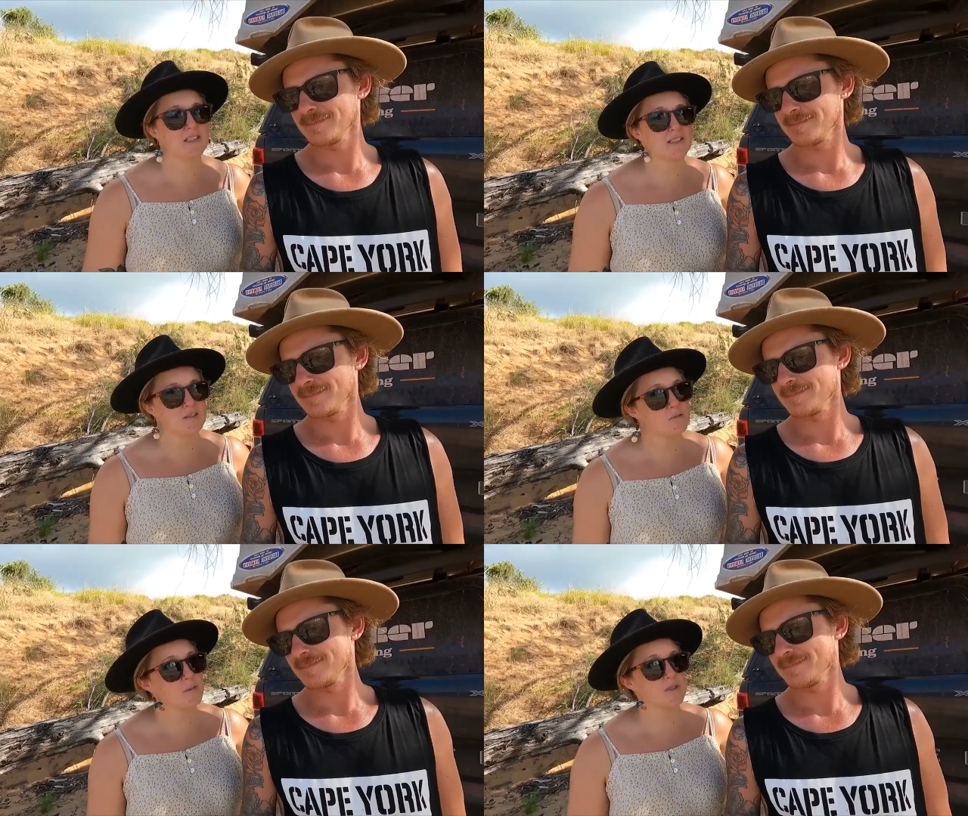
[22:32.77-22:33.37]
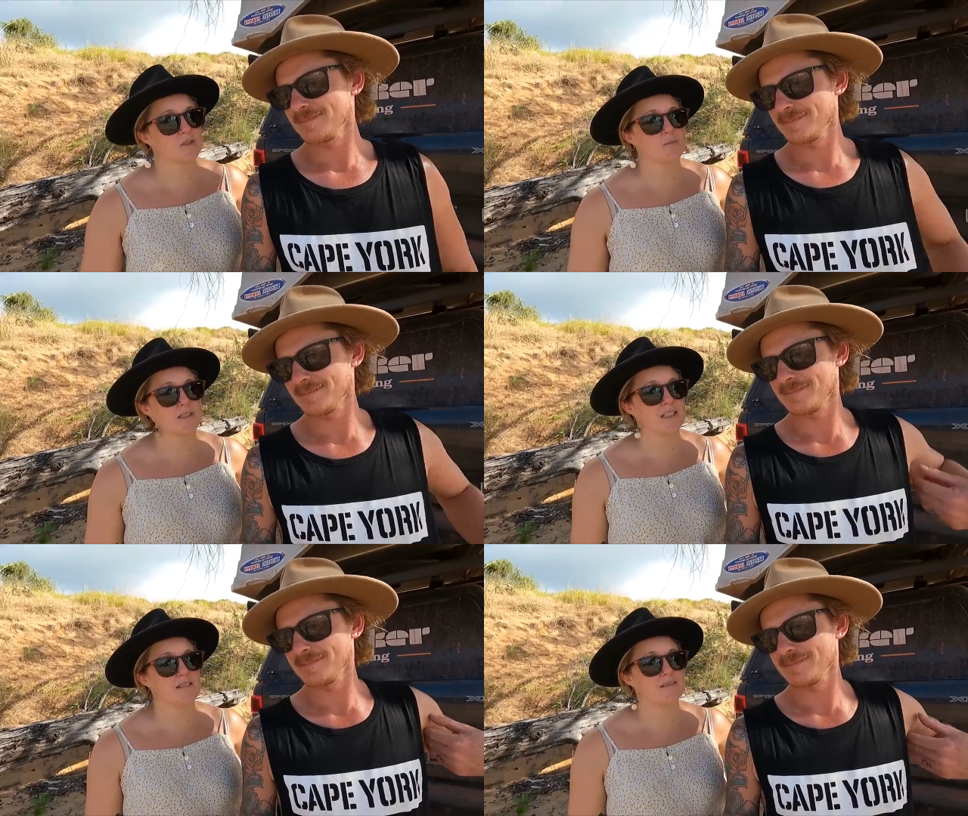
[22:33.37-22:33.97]
Speaker 1: but still
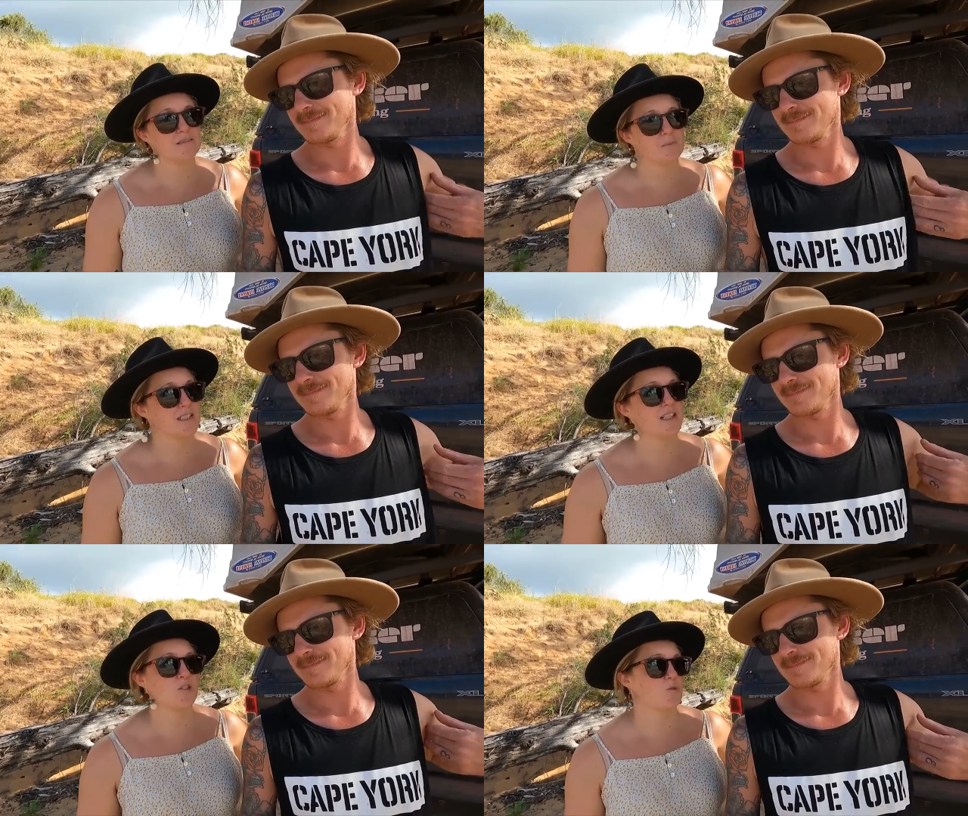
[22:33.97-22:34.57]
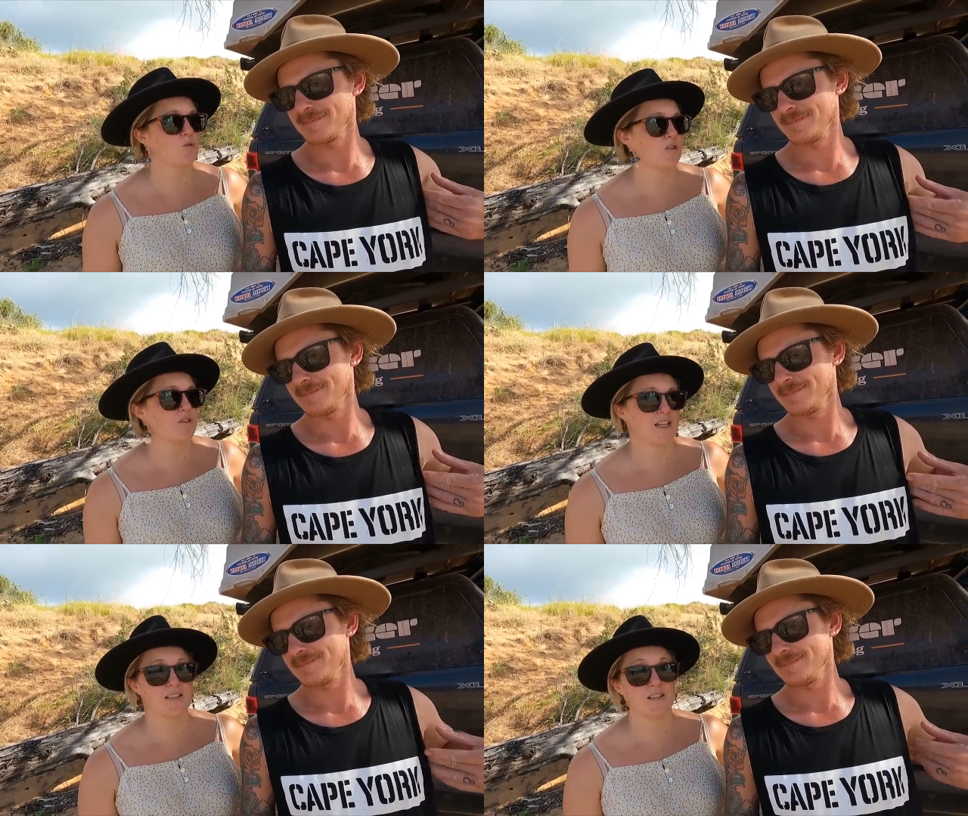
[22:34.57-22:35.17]
possibly potential
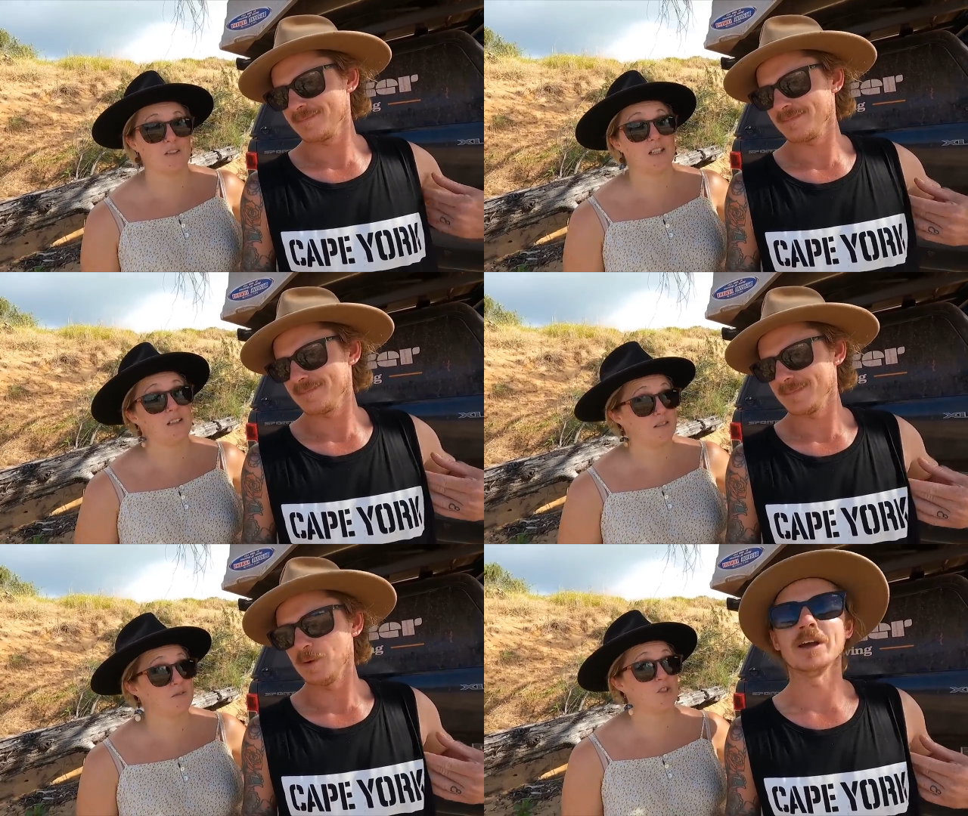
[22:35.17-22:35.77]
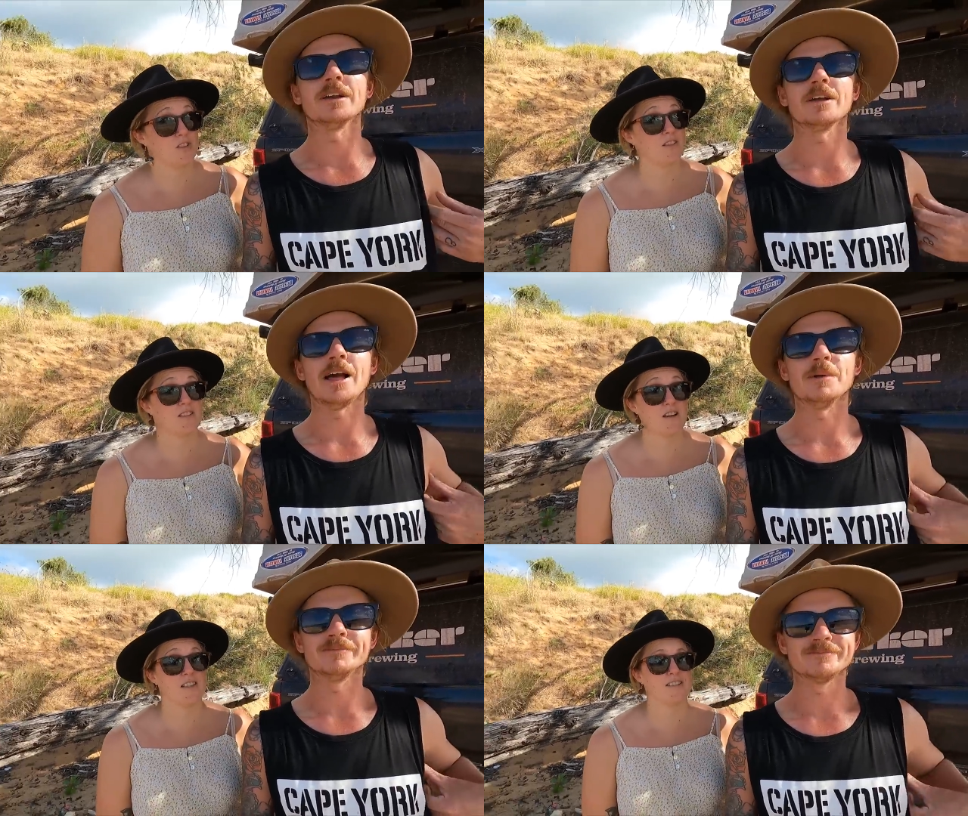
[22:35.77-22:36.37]
croc activity and we're going to
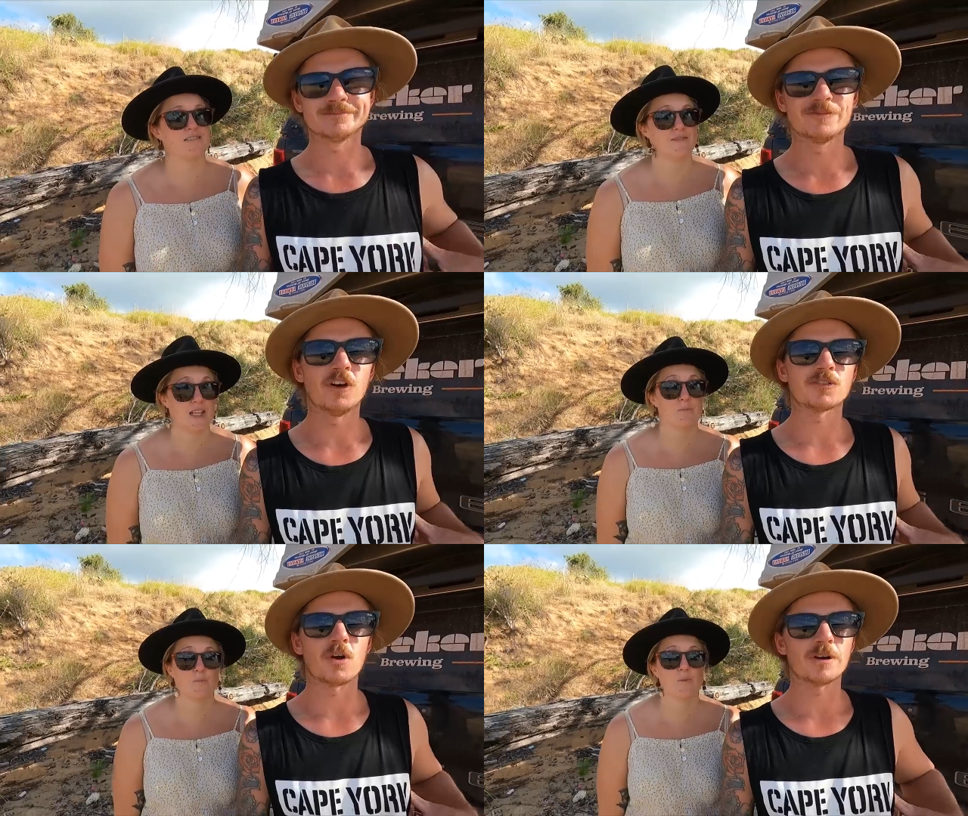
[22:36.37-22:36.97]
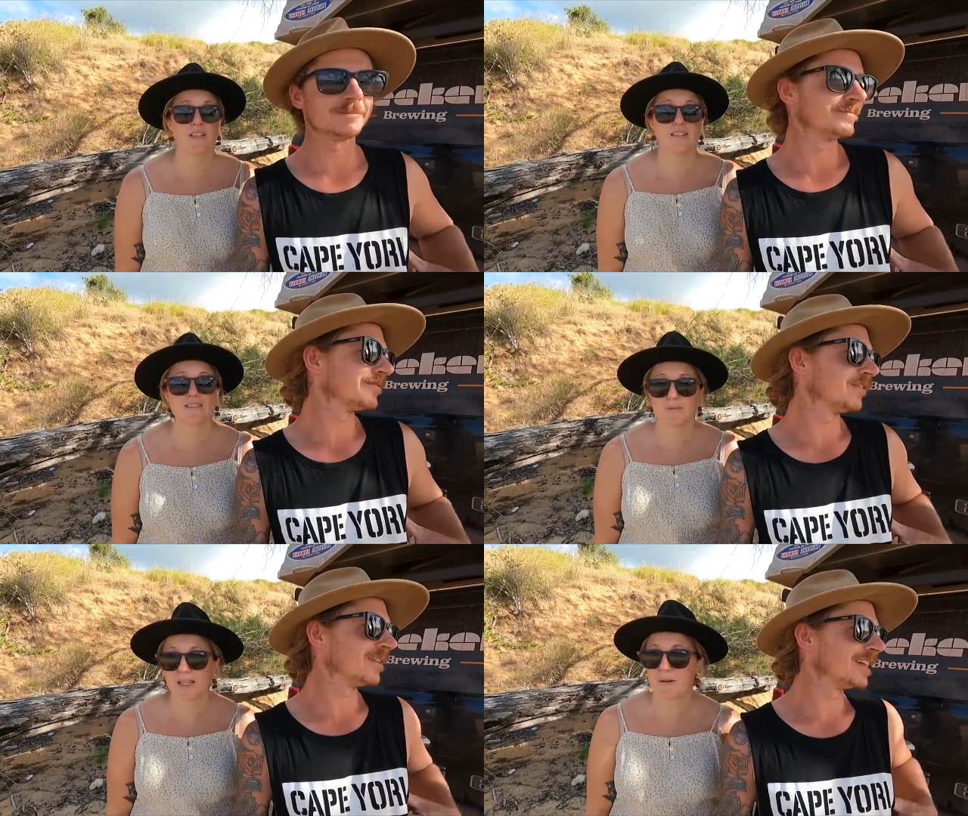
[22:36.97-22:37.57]
claim exciting. it first croc we're
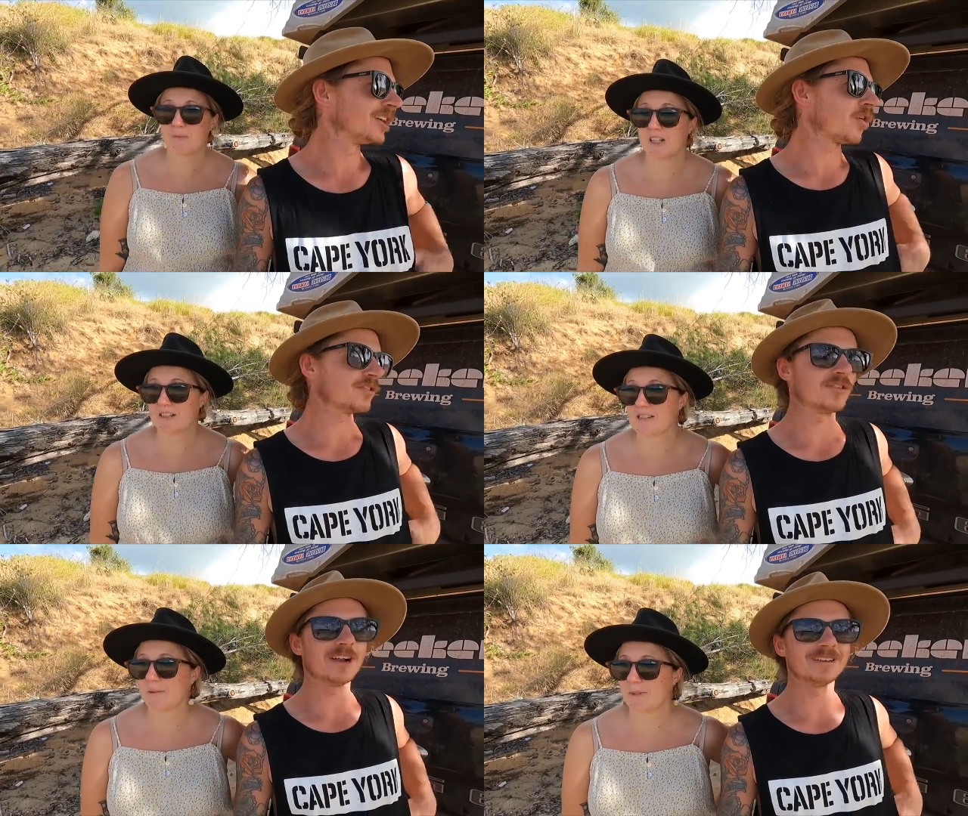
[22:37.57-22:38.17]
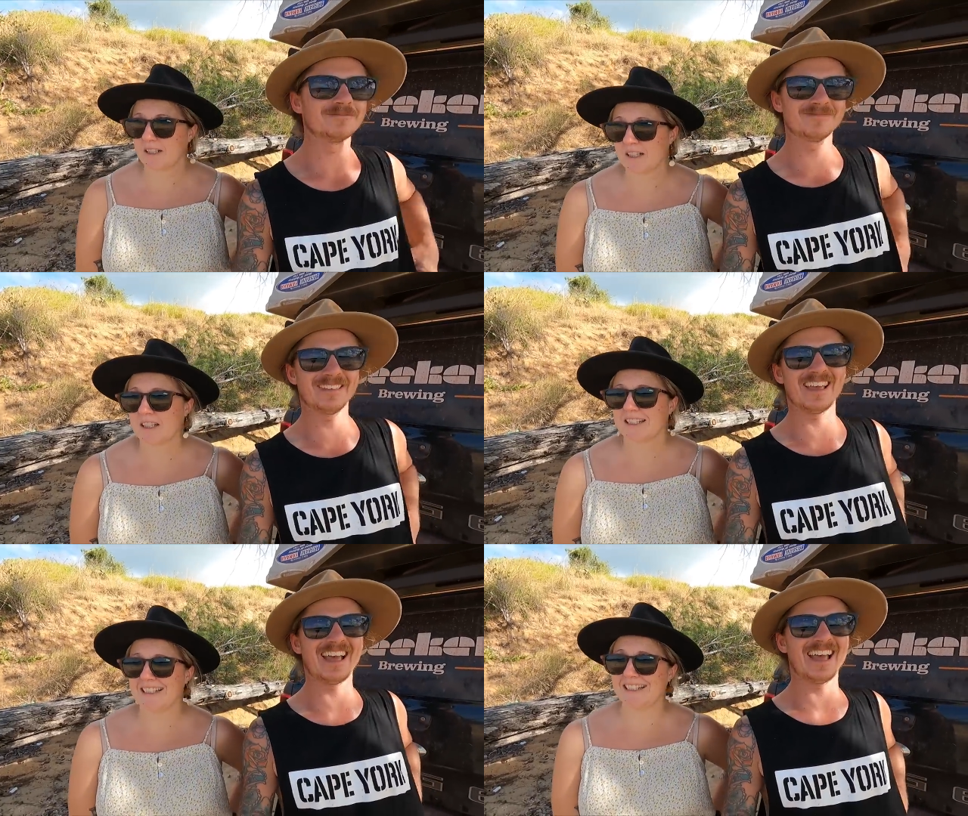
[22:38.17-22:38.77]
going to yeah we're going to
Speaker 2: claim
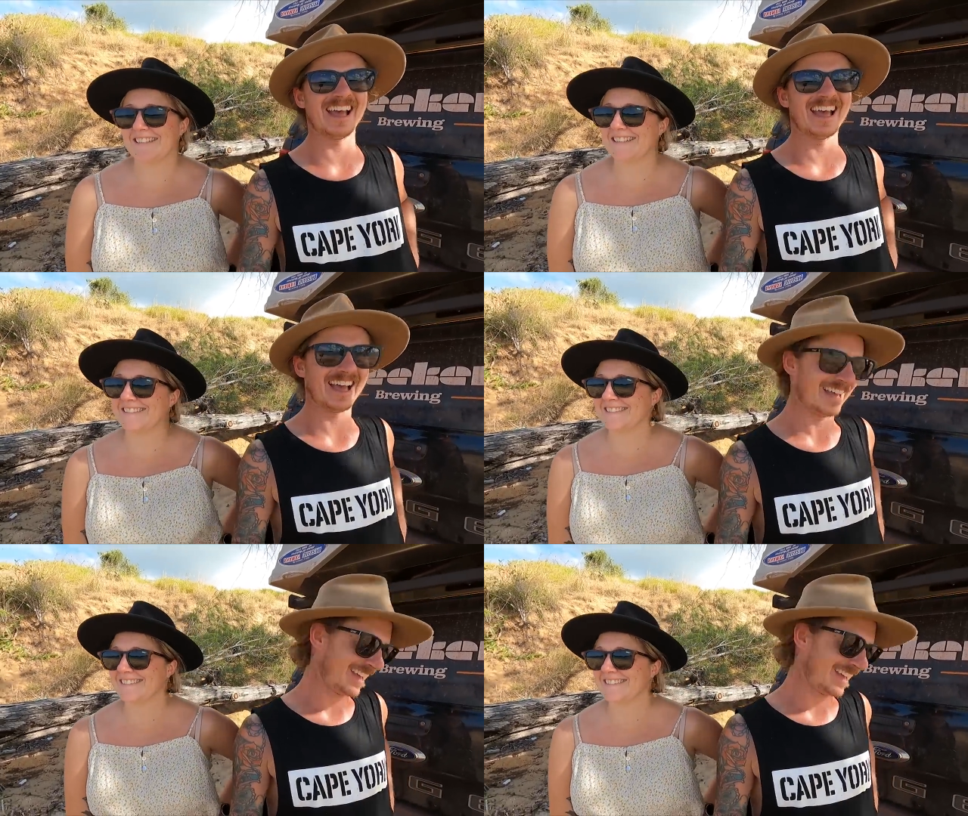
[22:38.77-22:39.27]
it